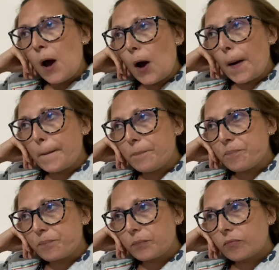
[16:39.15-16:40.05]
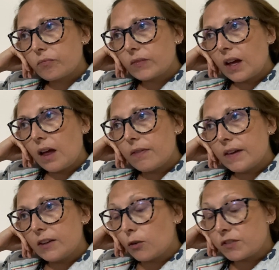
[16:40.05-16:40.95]
and
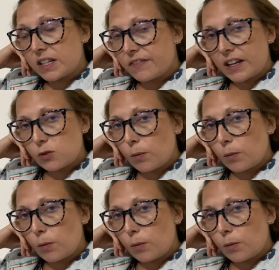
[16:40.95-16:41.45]
then obviously if that's